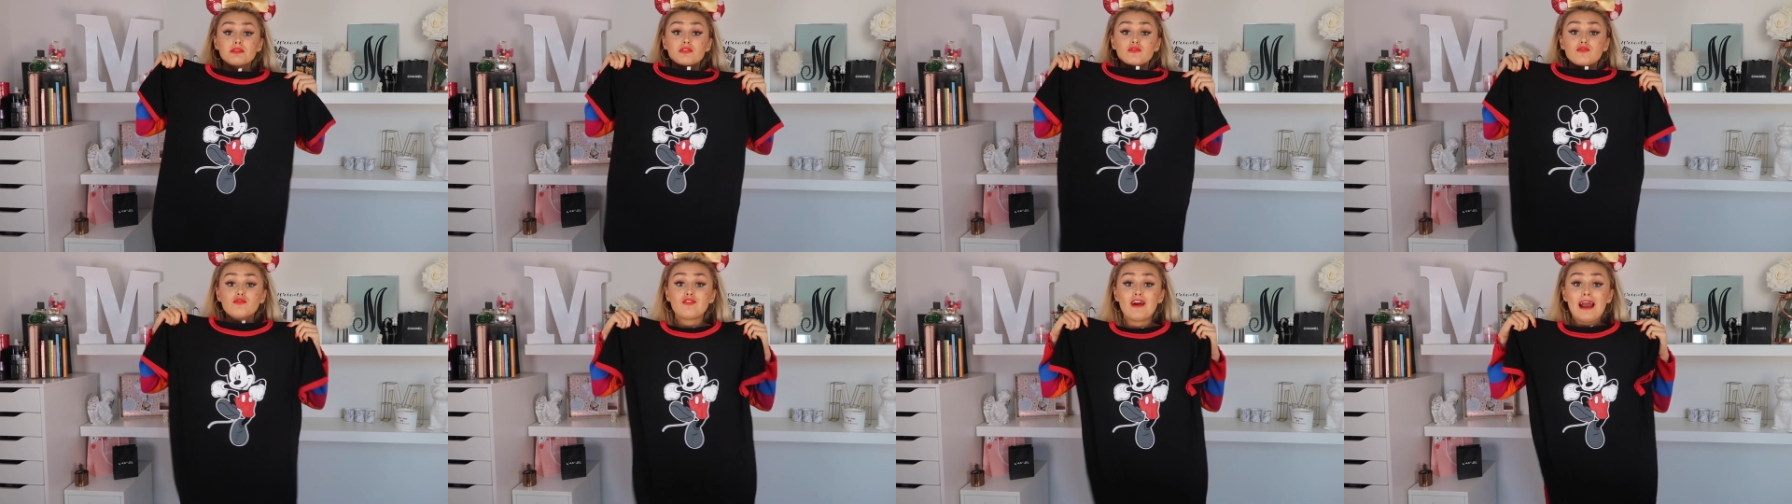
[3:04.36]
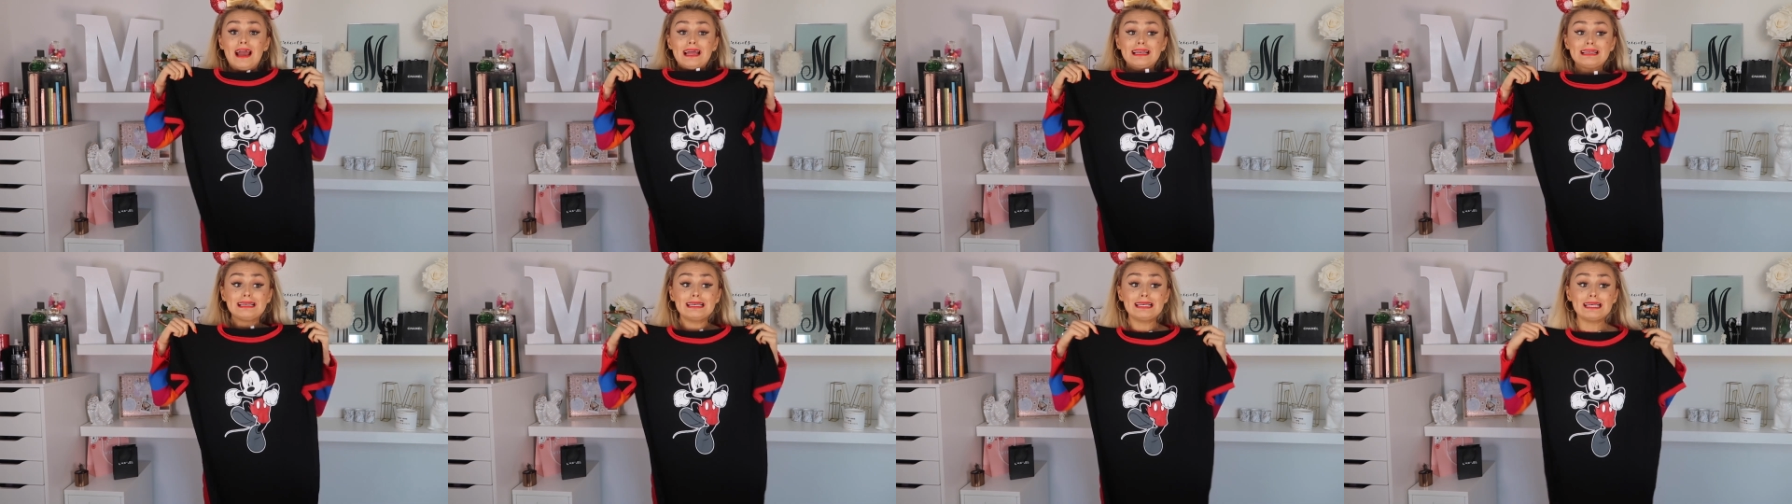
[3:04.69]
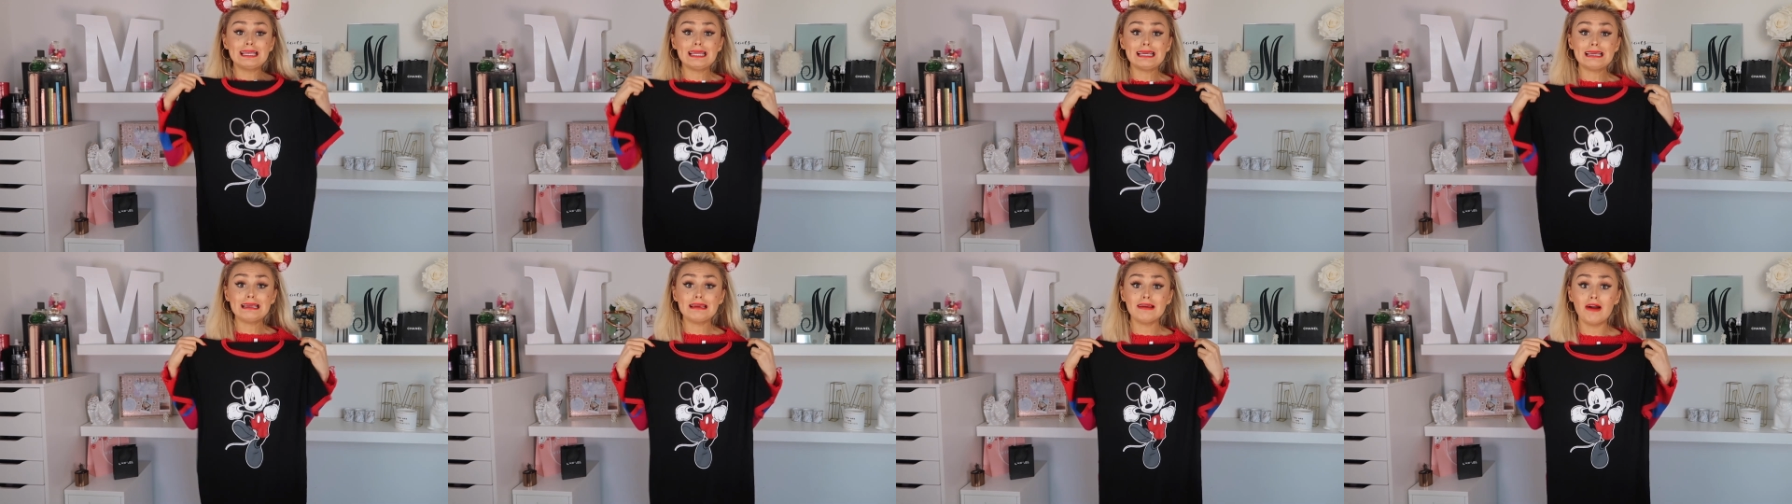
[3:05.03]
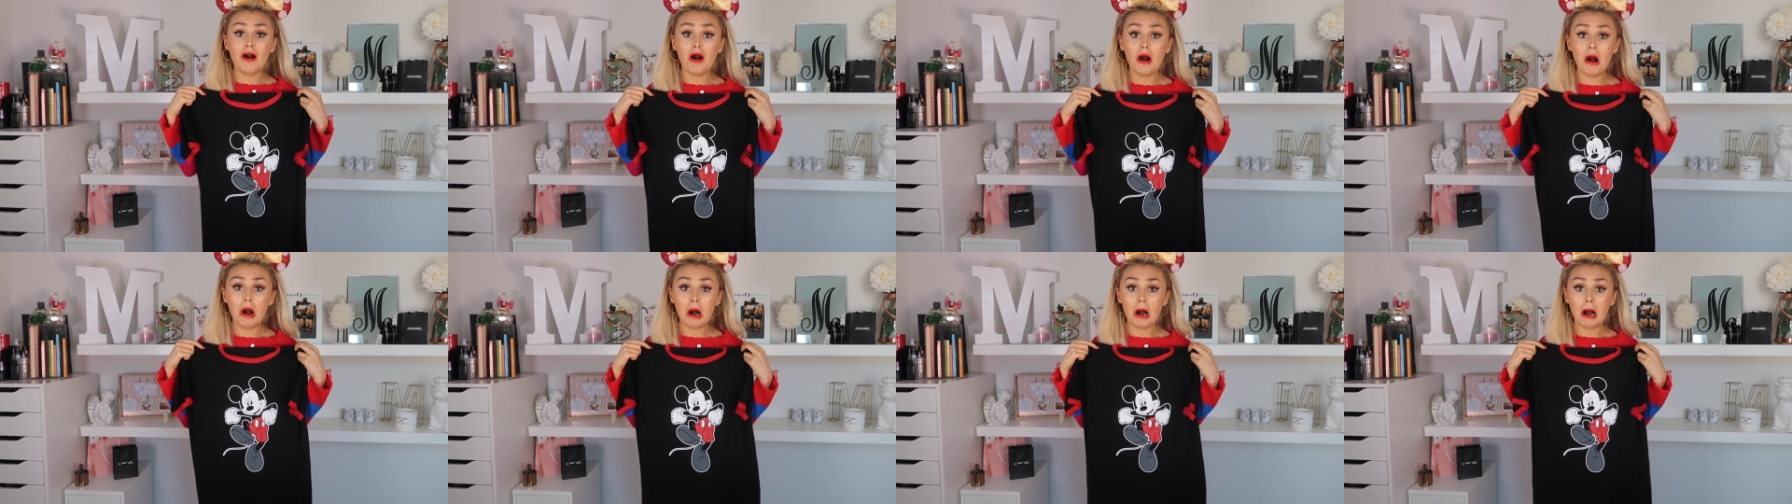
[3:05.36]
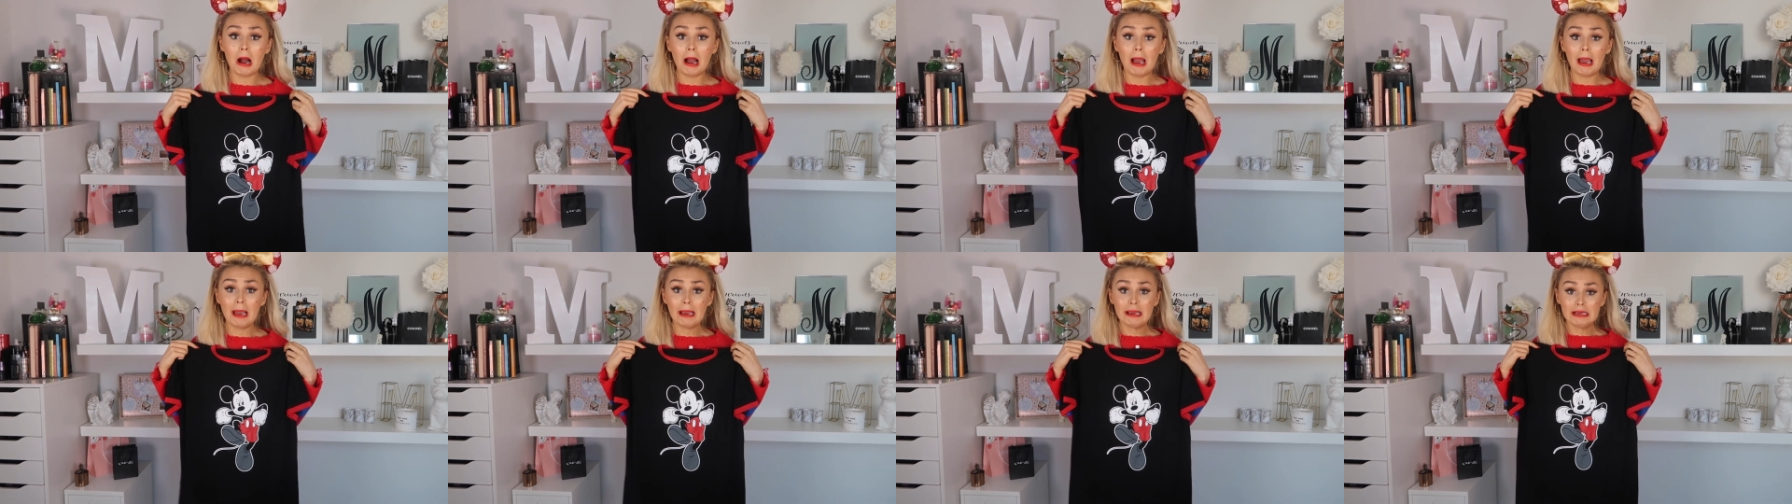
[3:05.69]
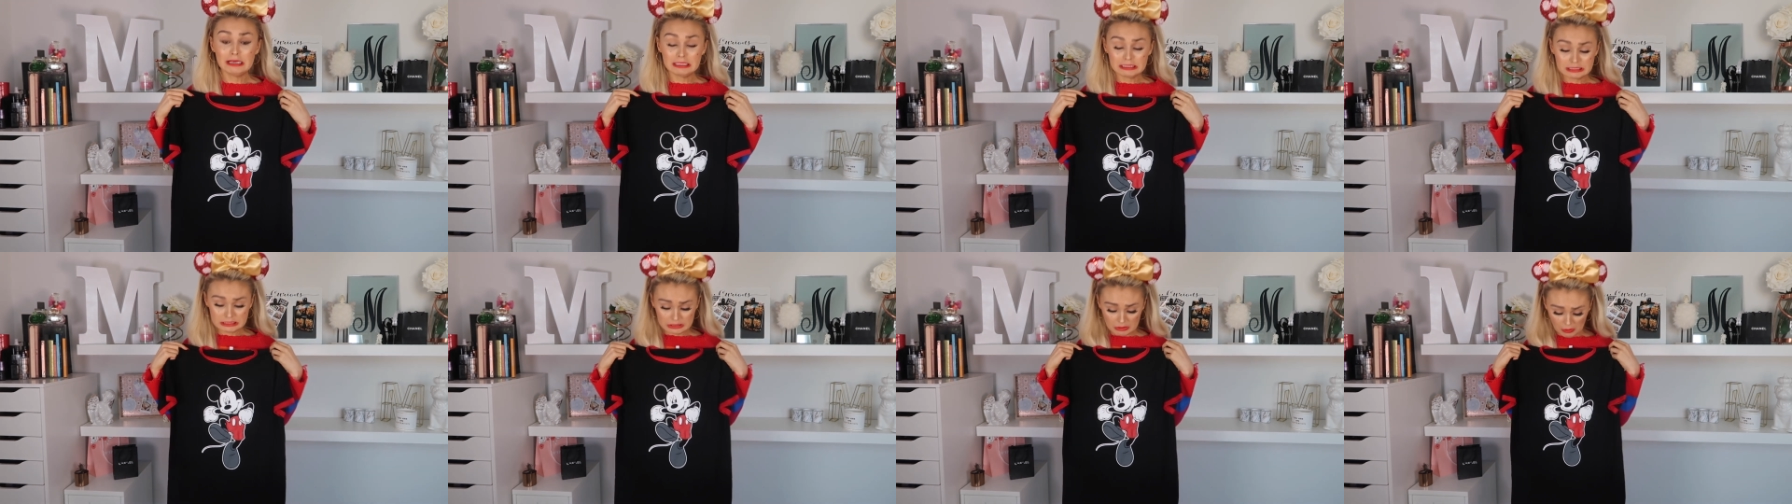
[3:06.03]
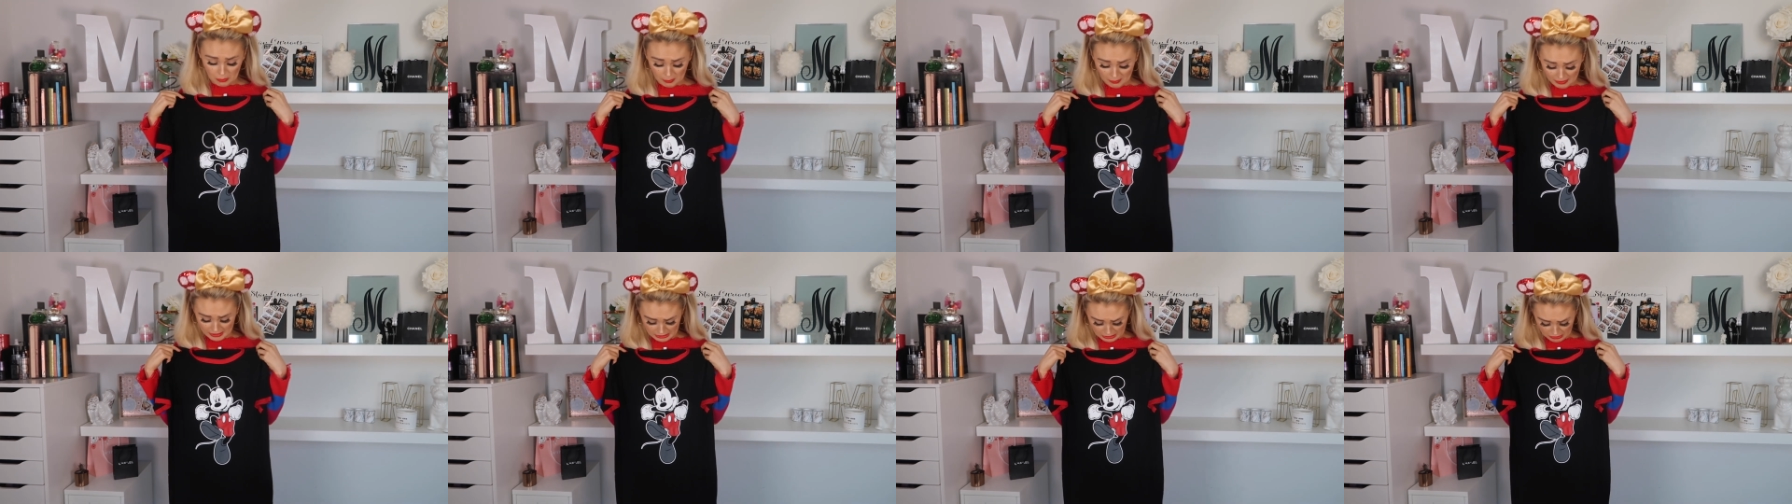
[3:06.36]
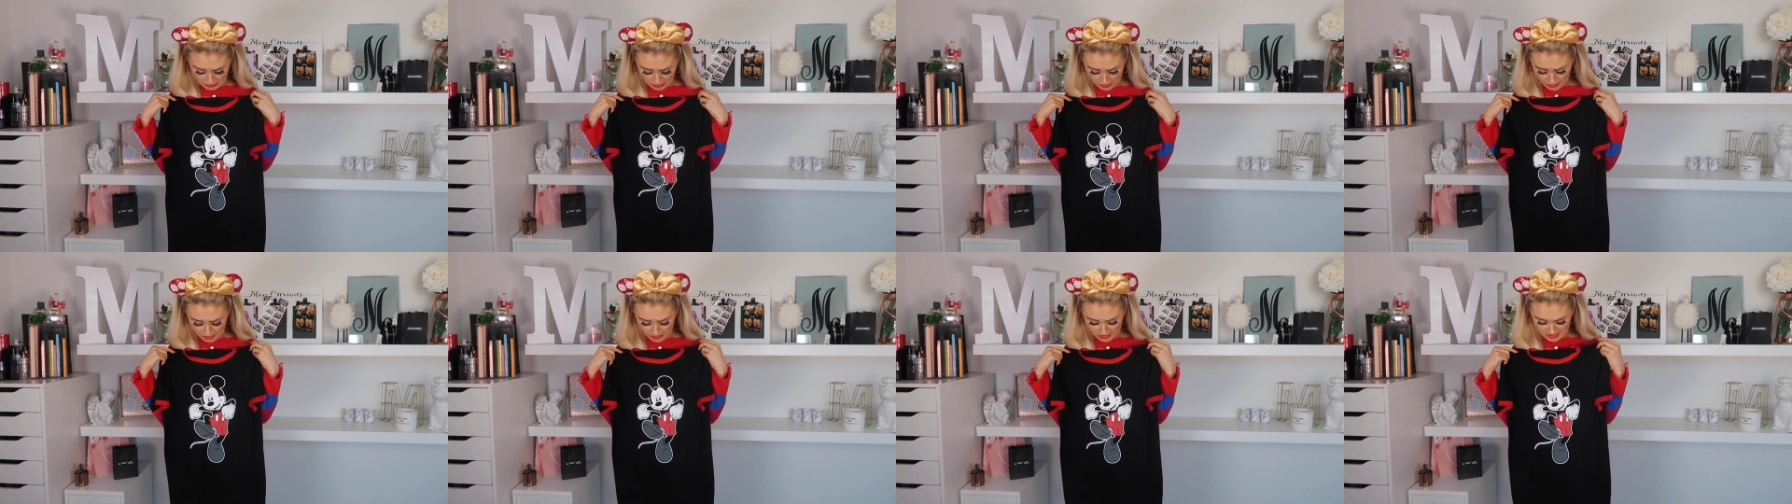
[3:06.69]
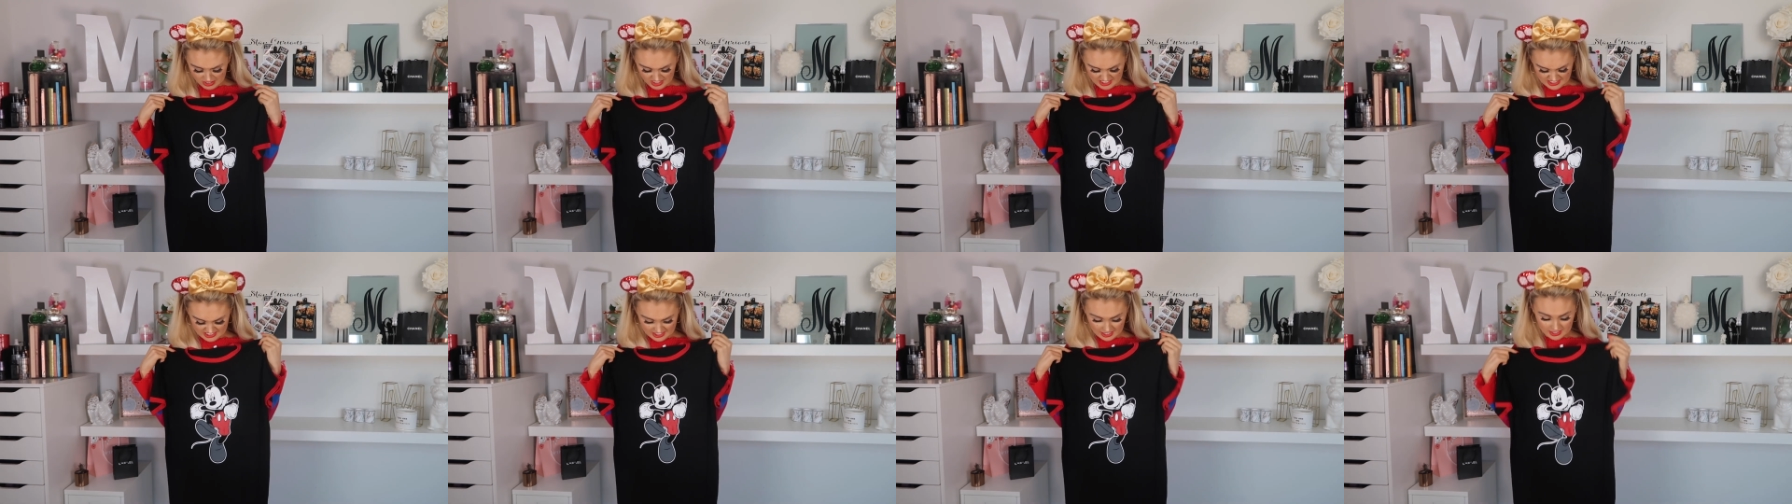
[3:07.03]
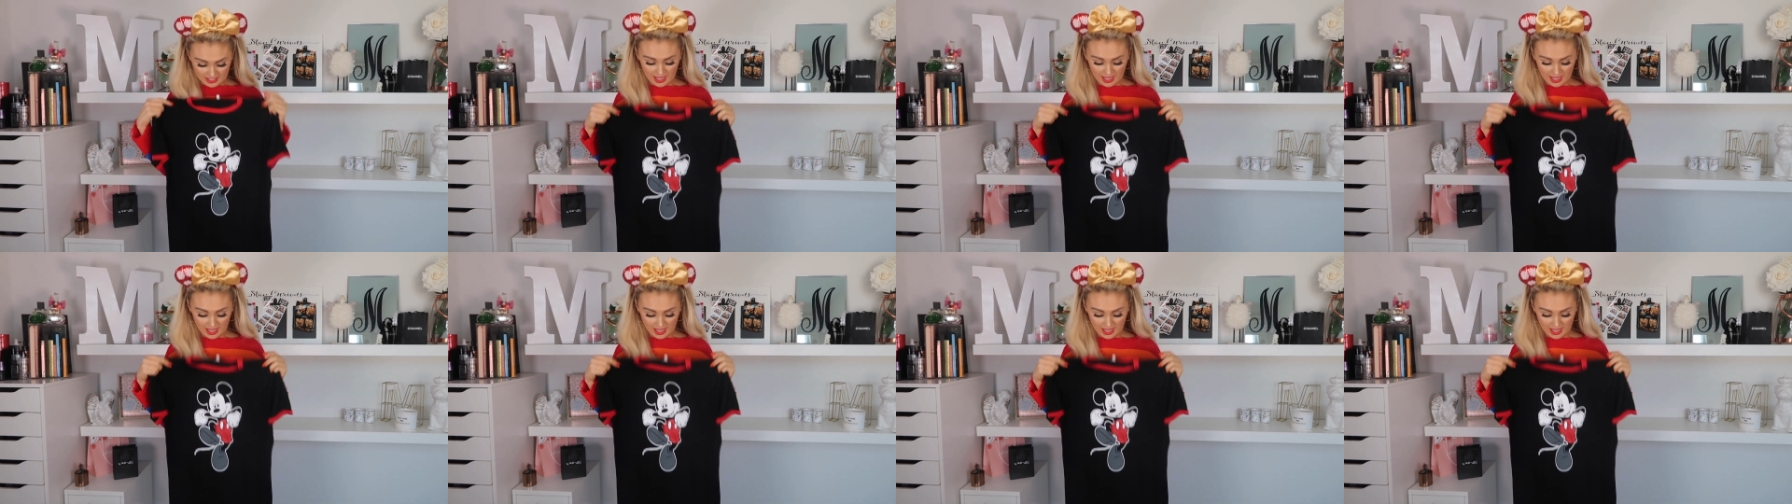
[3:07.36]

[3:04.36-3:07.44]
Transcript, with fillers: with red knee highs oh my